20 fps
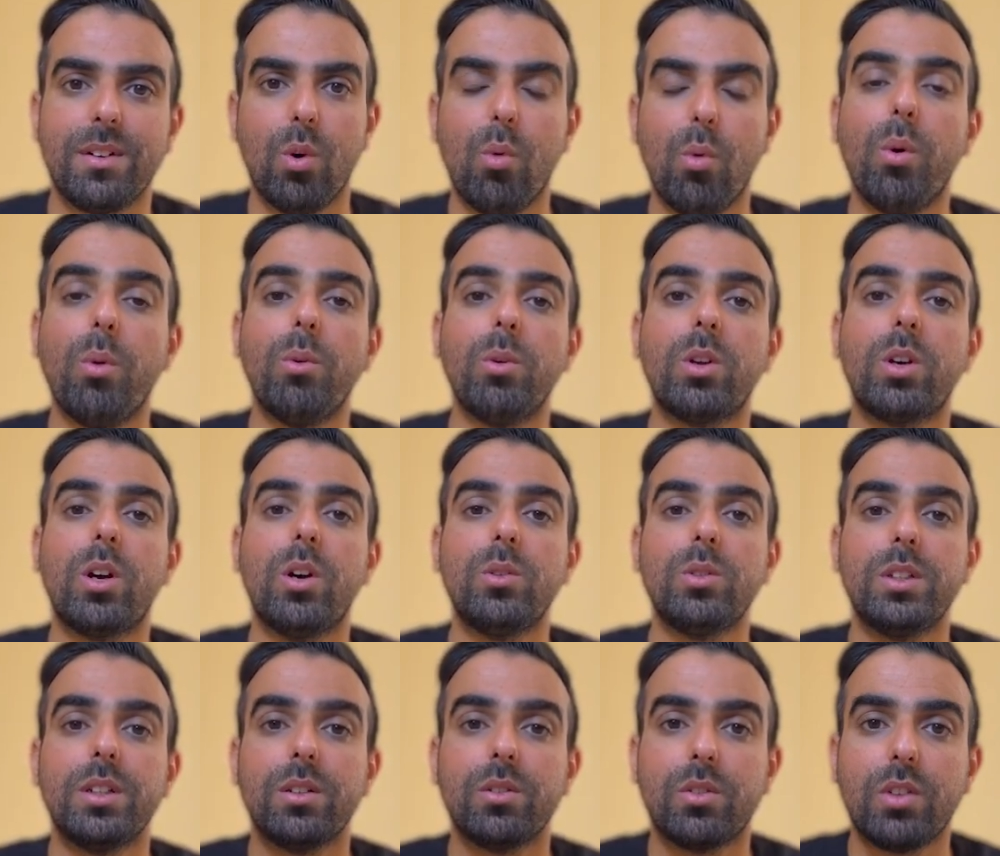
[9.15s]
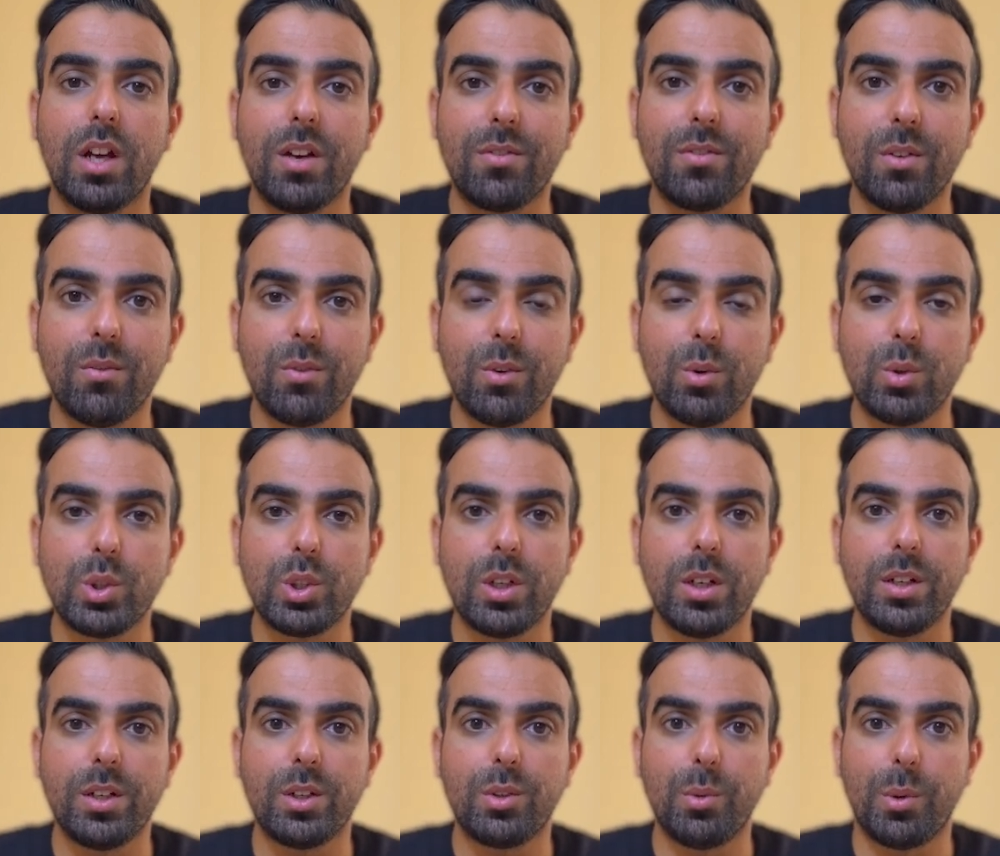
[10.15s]
We will code Graph Convolutional
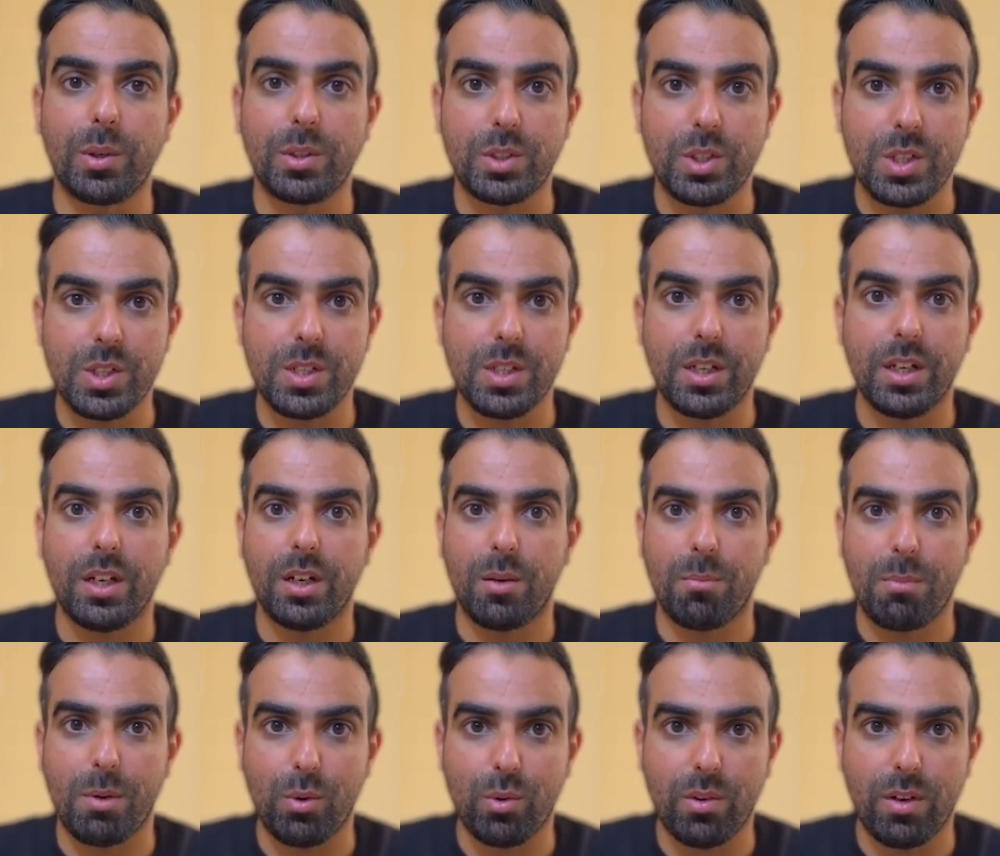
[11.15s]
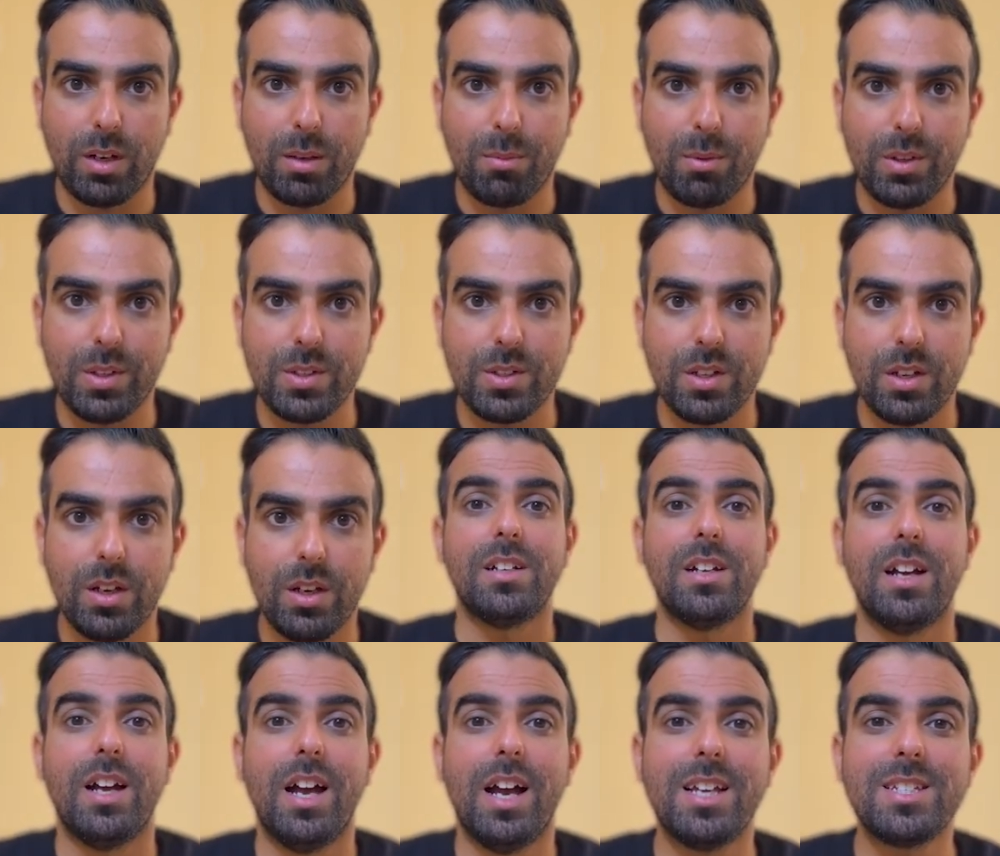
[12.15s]
Network, GCN, in both libraries
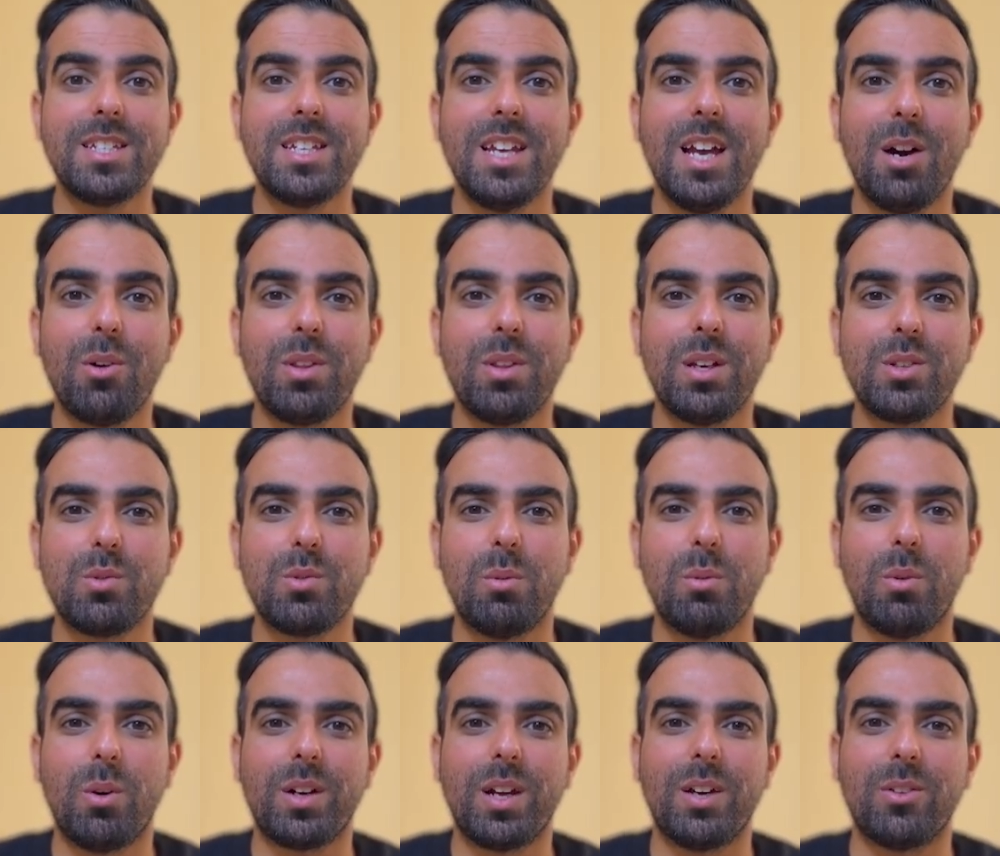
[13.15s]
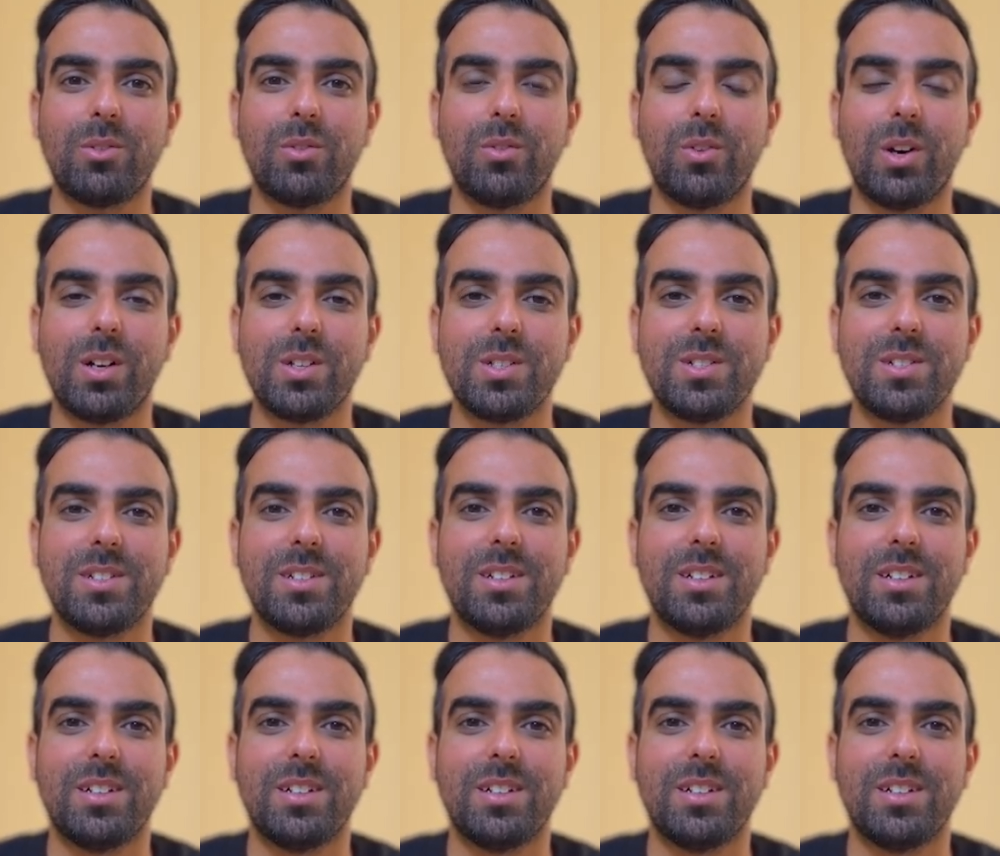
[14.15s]
and see how things will work out for us.